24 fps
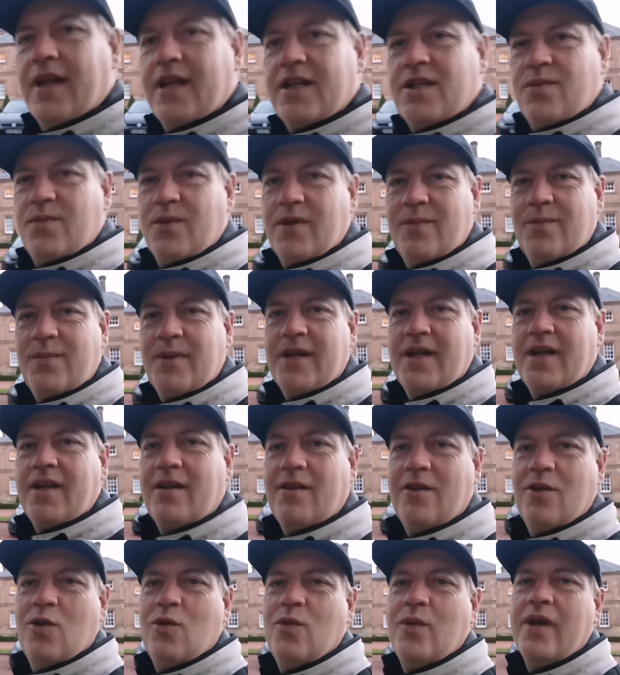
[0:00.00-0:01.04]
of this would
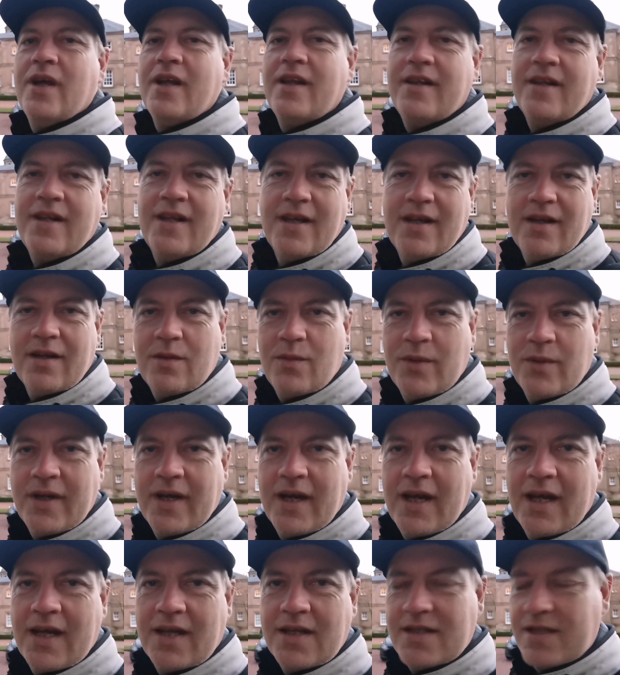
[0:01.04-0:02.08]
be nowhere near
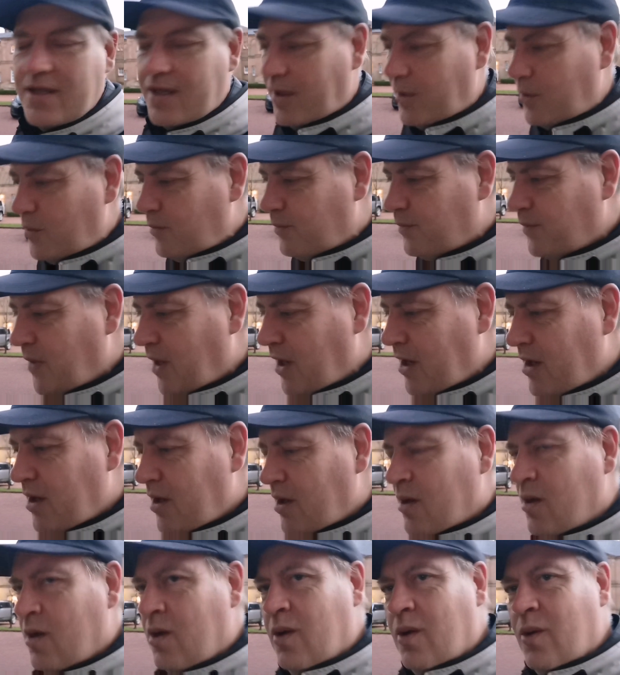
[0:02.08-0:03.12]
where it is now.
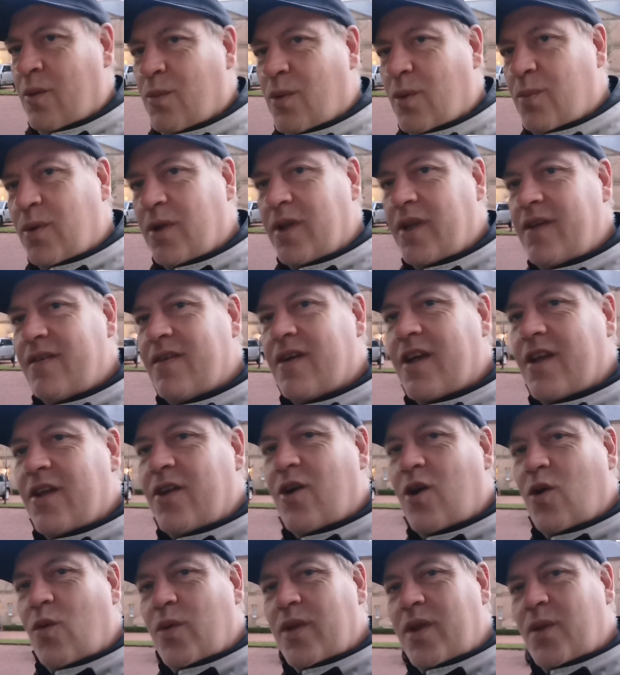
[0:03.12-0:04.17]
But believe it or
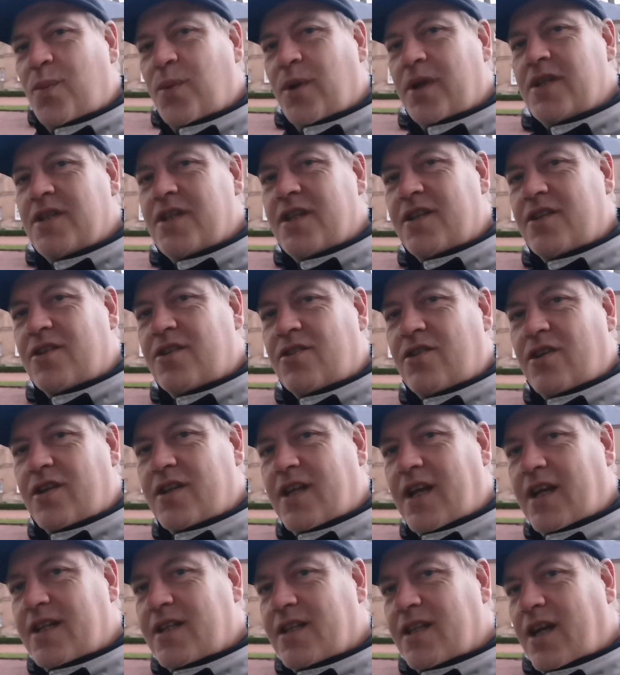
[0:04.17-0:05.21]
not, when the Prince's
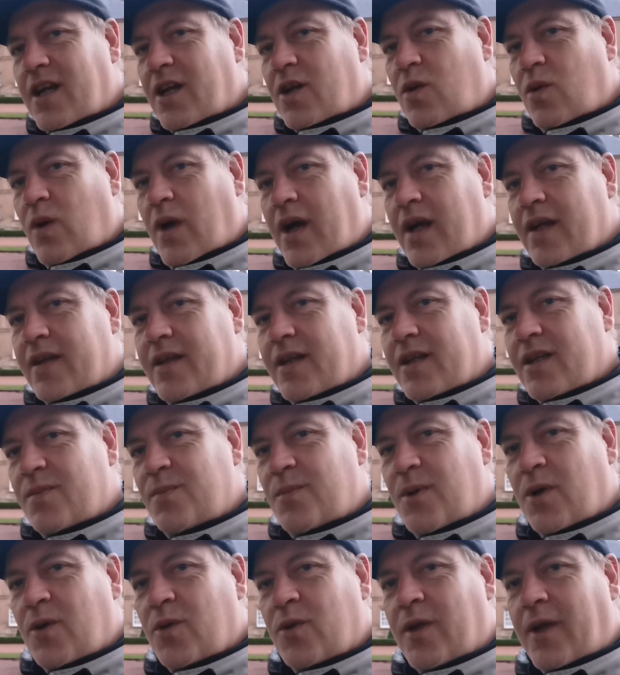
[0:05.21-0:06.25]
Trust actually acquired
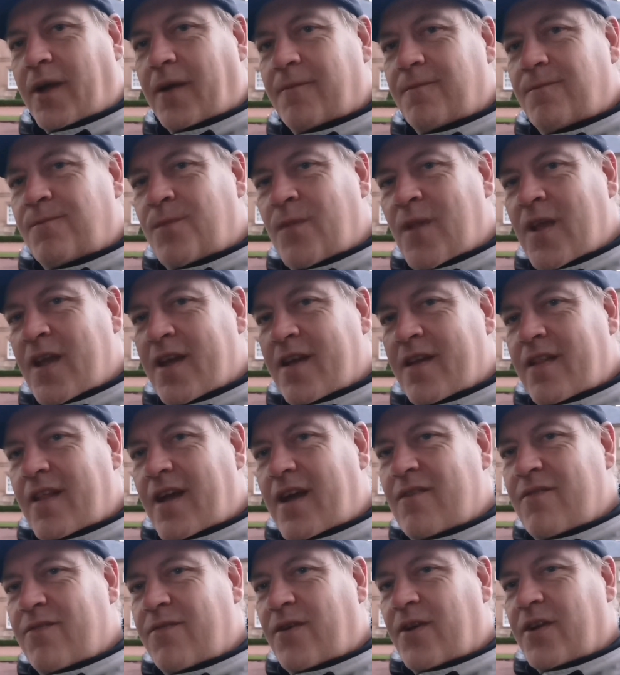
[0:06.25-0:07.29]
this building,
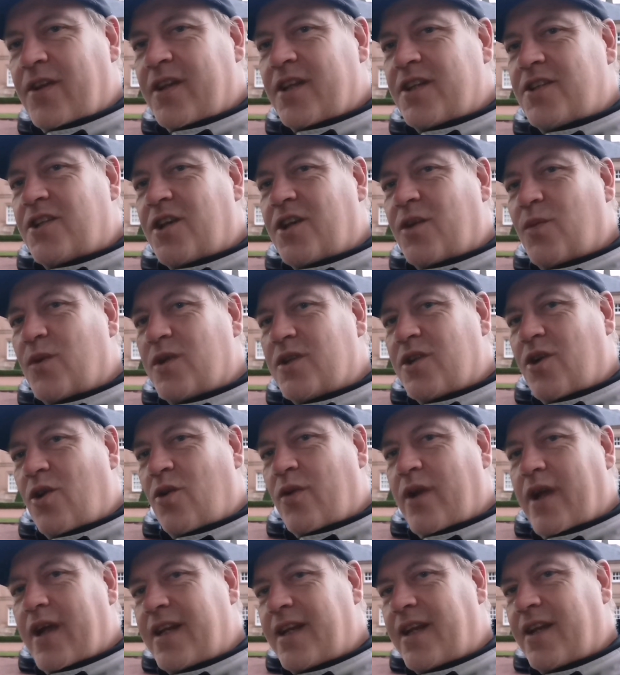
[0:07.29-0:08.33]
that furniture was
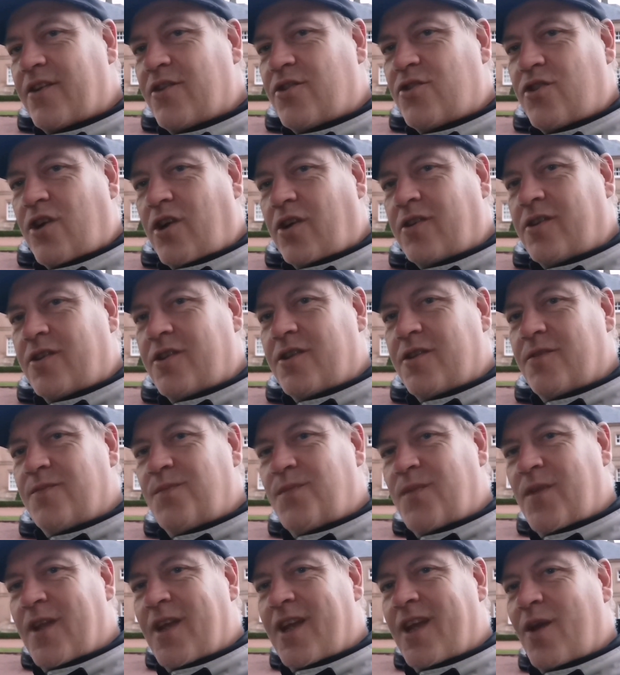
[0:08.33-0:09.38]
already in trucks.
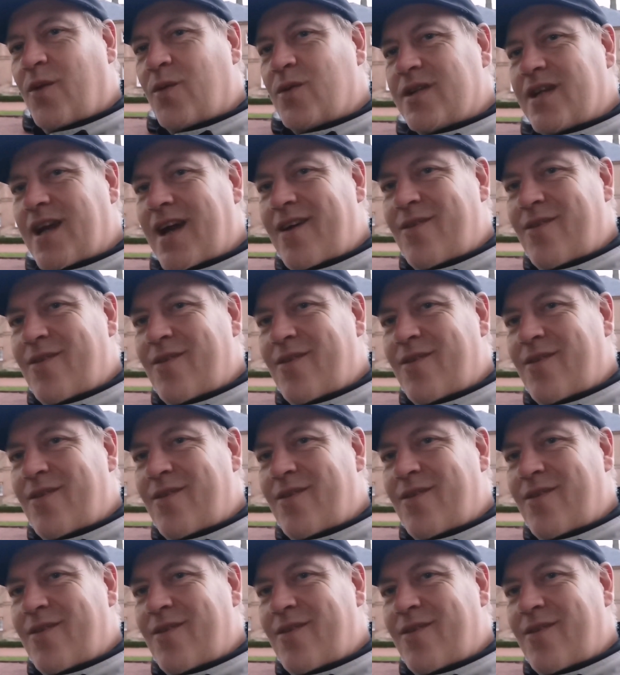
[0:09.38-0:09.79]
It was